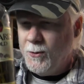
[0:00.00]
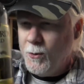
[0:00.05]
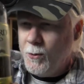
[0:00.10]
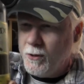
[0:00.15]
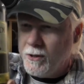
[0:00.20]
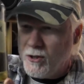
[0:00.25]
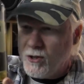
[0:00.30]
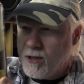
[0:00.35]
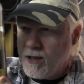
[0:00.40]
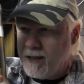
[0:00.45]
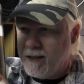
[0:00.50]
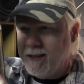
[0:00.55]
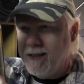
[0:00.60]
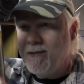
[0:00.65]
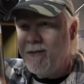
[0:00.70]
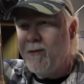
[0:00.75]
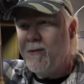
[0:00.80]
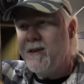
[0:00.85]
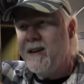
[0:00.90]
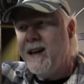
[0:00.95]
Holy shit,
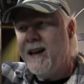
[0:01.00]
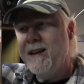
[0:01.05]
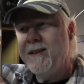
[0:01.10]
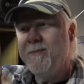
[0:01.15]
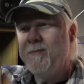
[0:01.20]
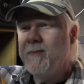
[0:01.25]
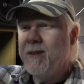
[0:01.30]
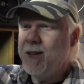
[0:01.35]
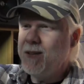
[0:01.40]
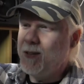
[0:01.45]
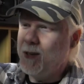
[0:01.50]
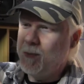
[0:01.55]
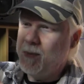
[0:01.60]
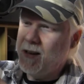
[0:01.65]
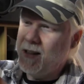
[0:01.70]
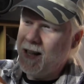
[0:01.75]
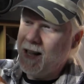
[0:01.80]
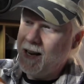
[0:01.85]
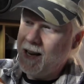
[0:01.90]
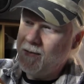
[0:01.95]
I've already had a little
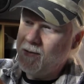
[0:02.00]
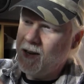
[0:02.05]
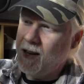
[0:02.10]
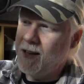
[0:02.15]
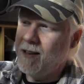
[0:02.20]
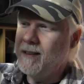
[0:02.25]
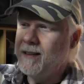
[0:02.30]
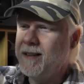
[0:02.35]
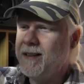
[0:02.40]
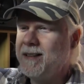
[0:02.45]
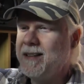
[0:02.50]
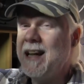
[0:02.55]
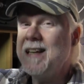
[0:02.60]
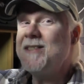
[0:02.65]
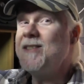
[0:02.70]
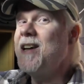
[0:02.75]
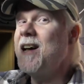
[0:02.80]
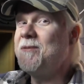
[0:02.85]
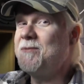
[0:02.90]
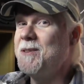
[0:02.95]
bit of that, haven't I?
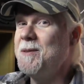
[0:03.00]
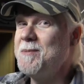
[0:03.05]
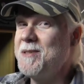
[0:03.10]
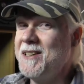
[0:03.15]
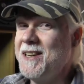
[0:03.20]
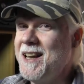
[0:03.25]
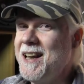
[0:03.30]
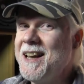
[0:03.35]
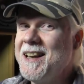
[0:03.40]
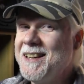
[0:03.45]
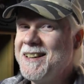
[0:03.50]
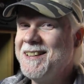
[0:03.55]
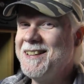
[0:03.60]
That's not from today.